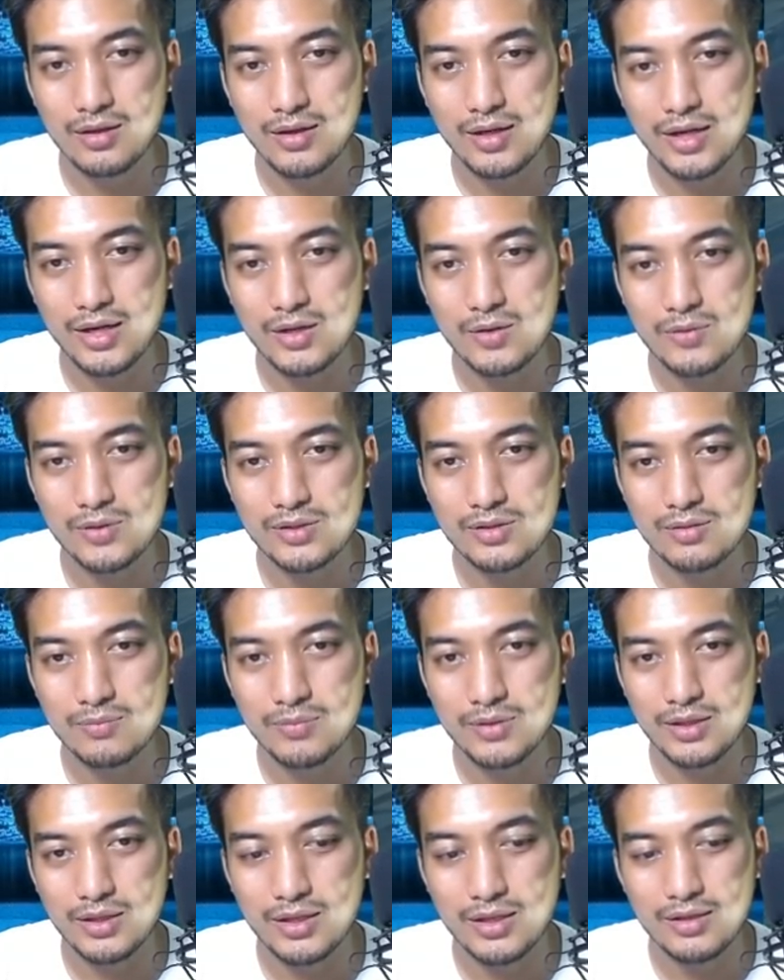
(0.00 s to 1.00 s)
okay, quest
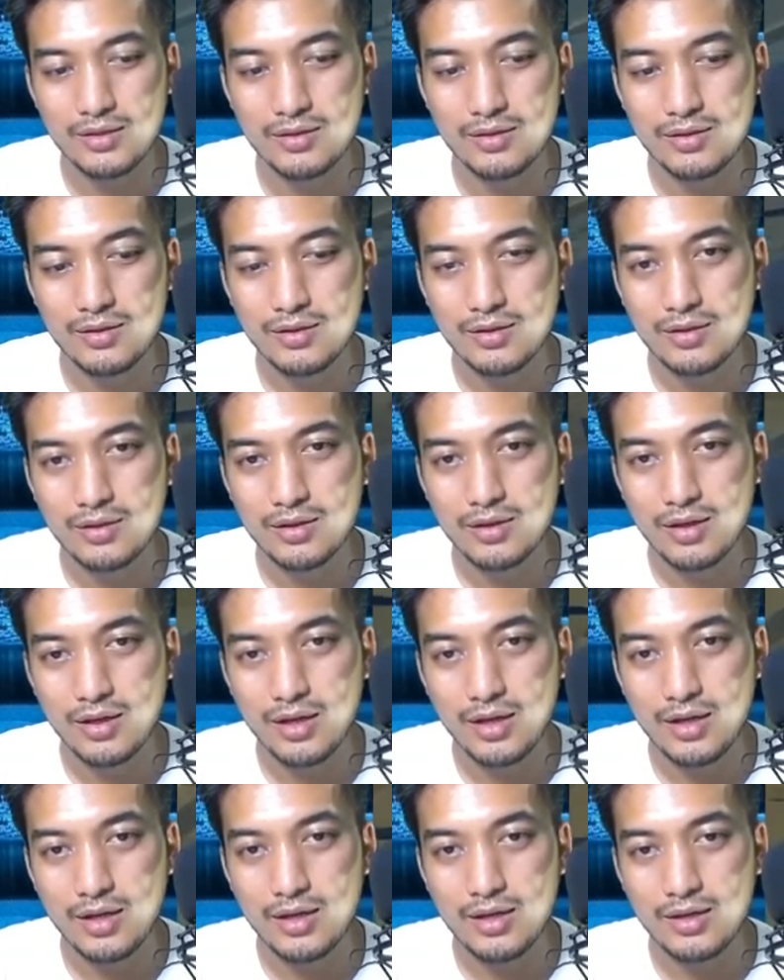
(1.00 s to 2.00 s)
completed. Feet up and uh-huh,
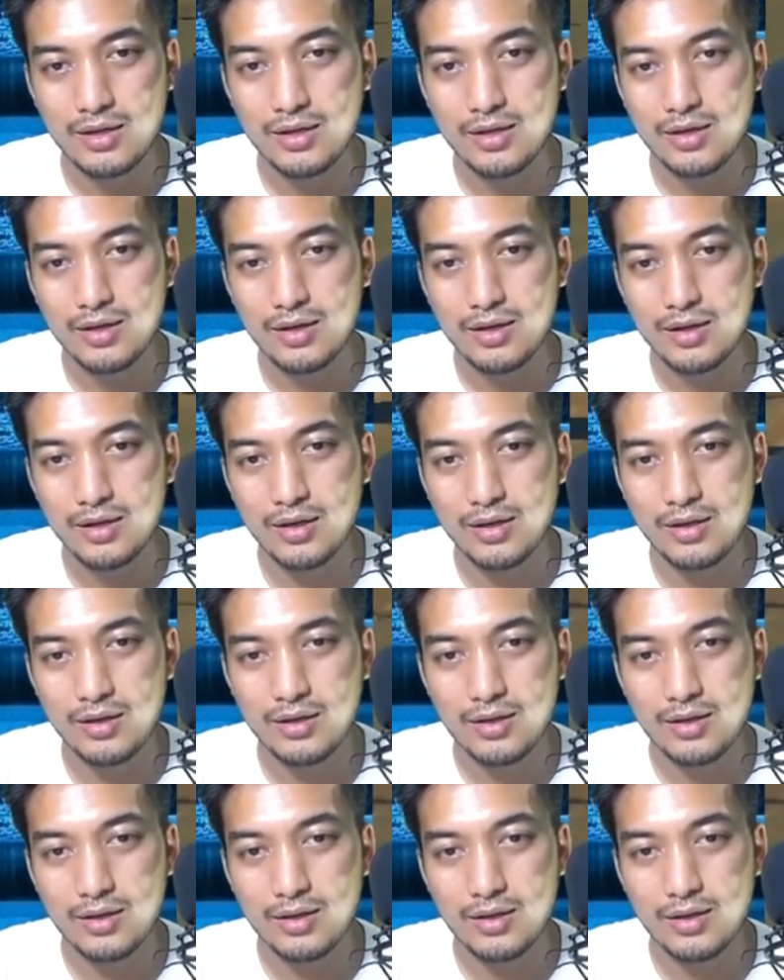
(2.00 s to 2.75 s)
relaxing yeah, has uh -huh. me uh-huh. all